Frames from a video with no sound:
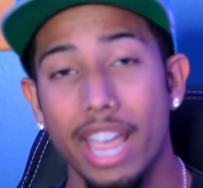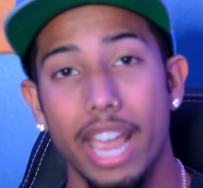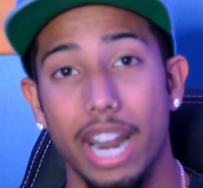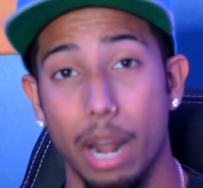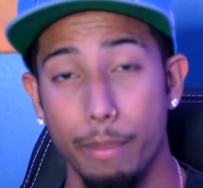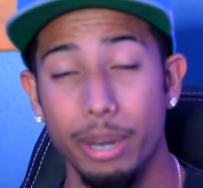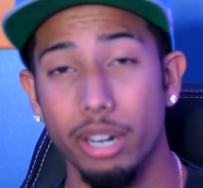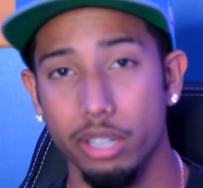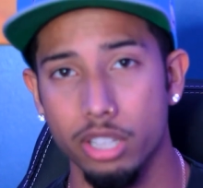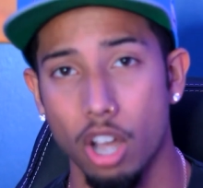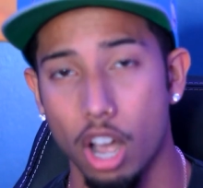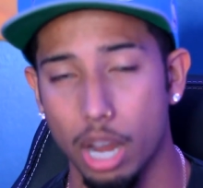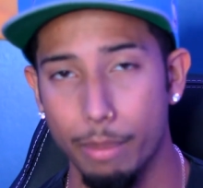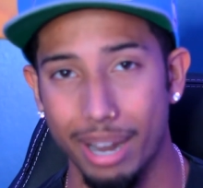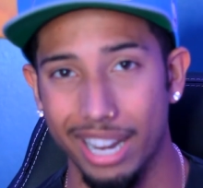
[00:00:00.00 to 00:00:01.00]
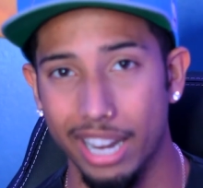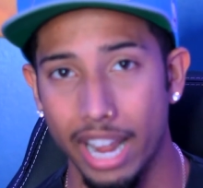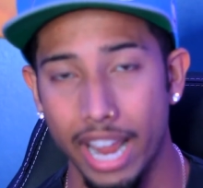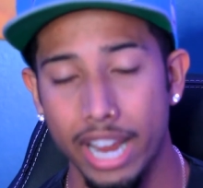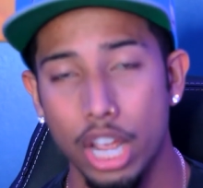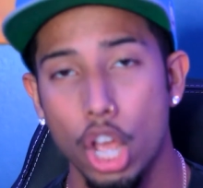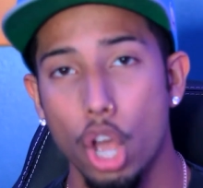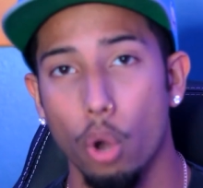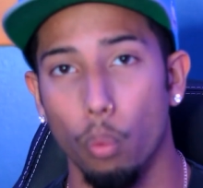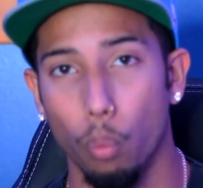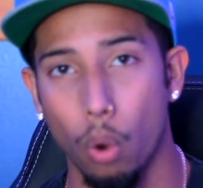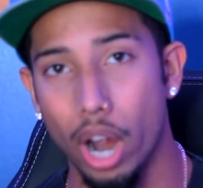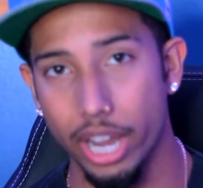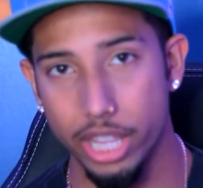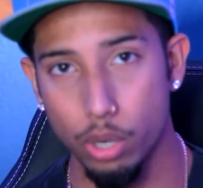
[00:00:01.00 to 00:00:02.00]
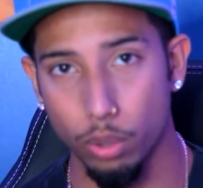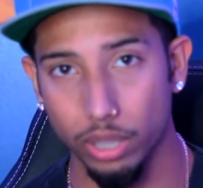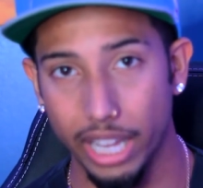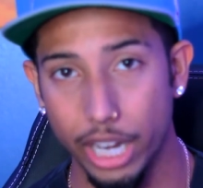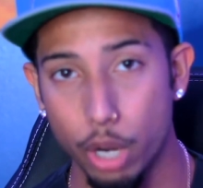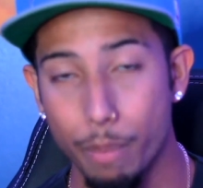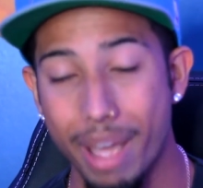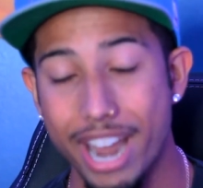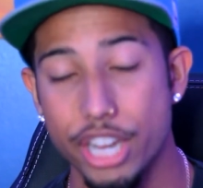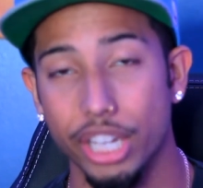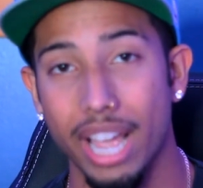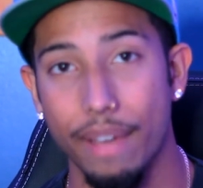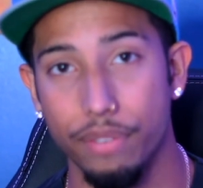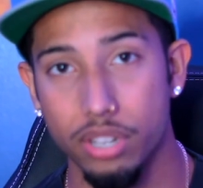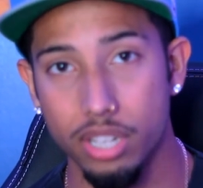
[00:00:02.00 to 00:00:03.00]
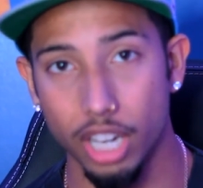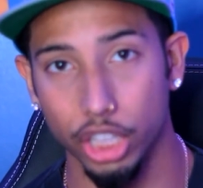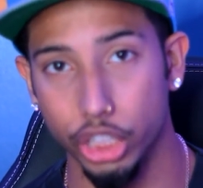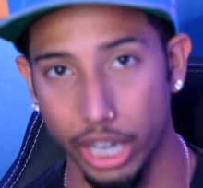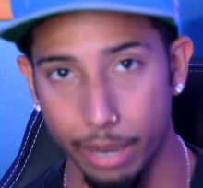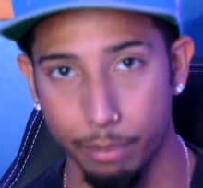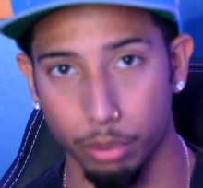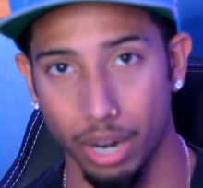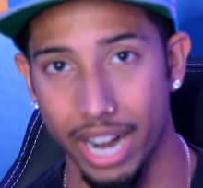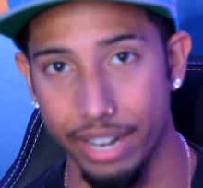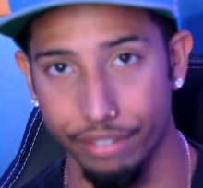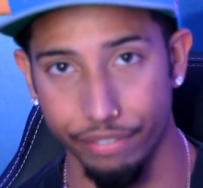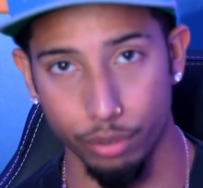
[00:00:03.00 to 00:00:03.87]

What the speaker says: And I'm here to talk about today why the Orlando Magic have such a bright